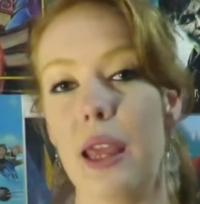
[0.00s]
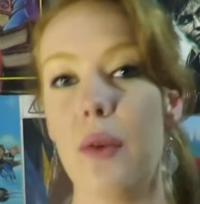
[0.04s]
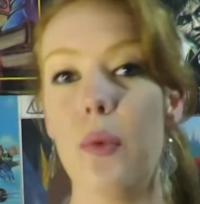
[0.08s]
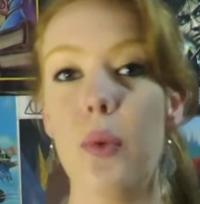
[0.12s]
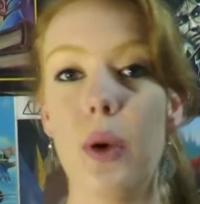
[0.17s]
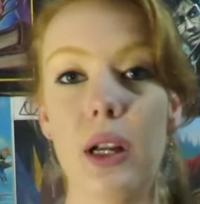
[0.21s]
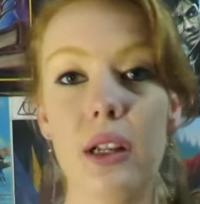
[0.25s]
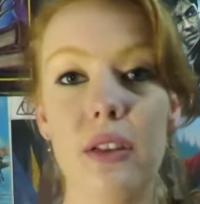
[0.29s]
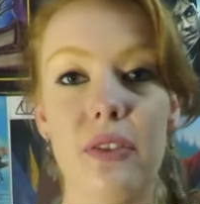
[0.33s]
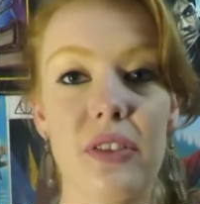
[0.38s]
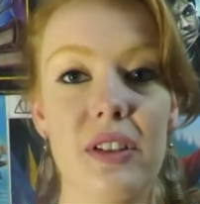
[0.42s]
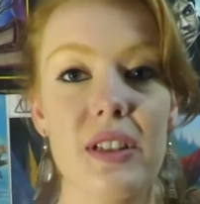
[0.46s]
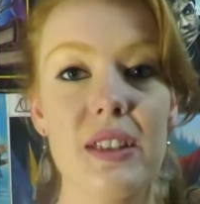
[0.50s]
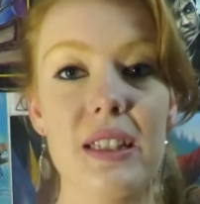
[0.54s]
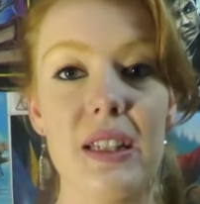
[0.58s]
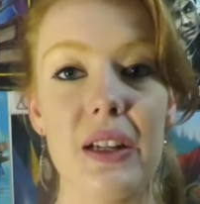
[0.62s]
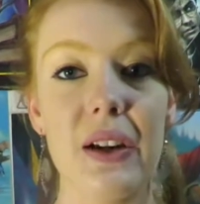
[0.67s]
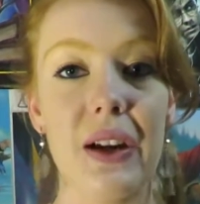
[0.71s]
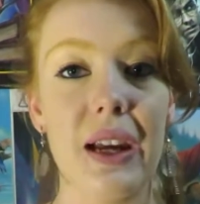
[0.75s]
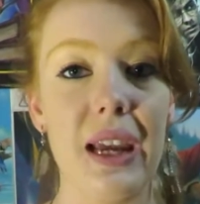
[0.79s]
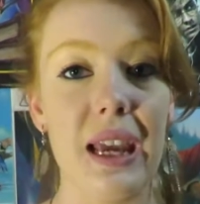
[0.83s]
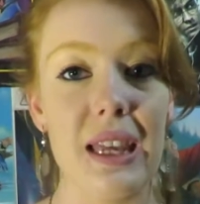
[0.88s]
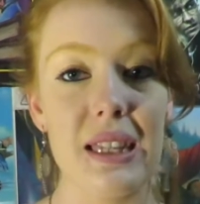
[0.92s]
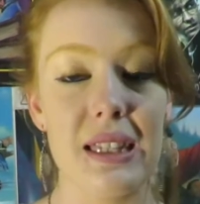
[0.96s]
It worked for
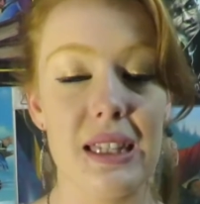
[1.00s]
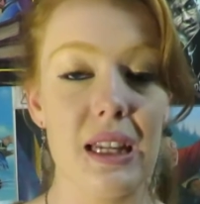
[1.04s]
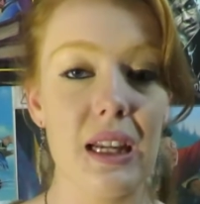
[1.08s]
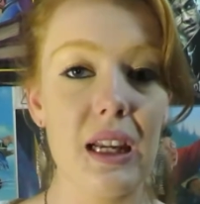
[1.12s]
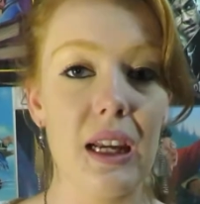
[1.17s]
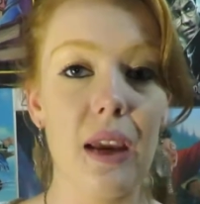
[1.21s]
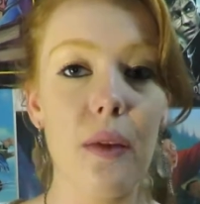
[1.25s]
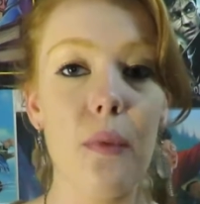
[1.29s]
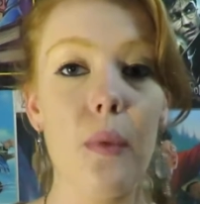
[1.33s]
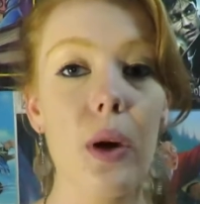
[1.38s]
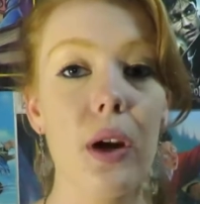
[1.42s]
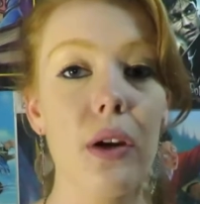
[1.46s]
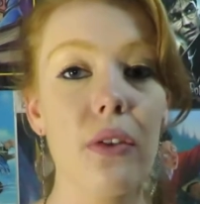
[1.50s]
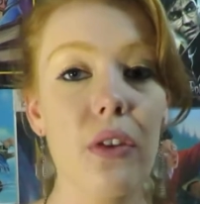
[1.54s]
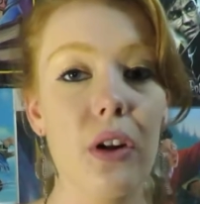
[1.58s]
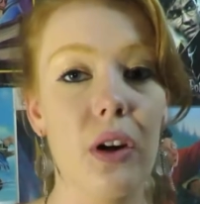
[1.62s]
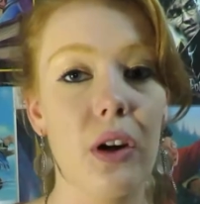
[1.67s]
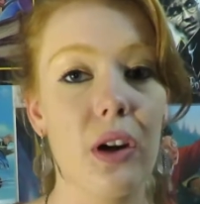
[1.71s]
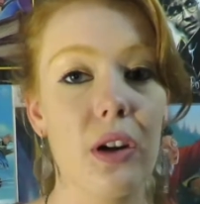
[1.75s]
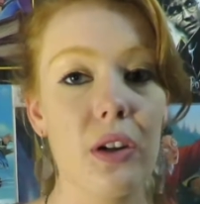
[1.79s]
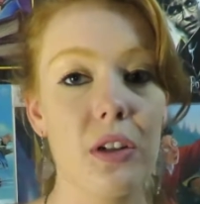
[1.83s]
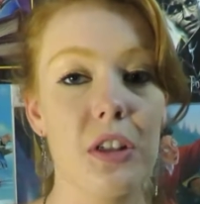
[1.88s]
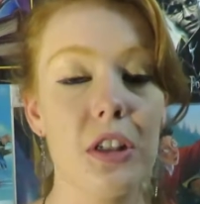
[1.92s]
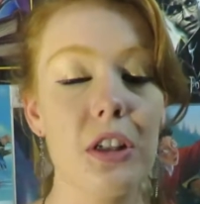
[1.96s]
Sirius, and it can work for
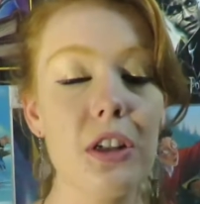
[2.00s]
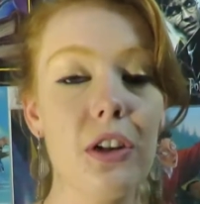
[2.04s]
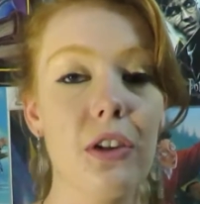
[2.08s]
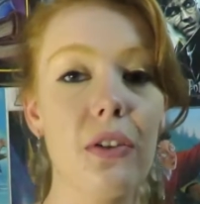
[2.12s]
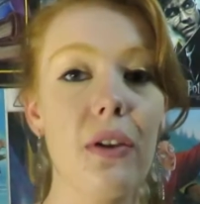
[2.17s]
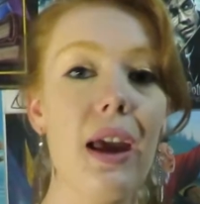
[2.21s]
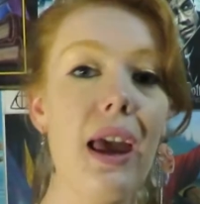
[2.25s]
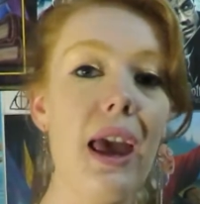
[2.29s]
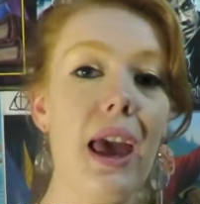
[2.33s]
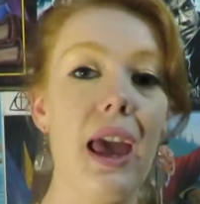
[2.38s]
her too,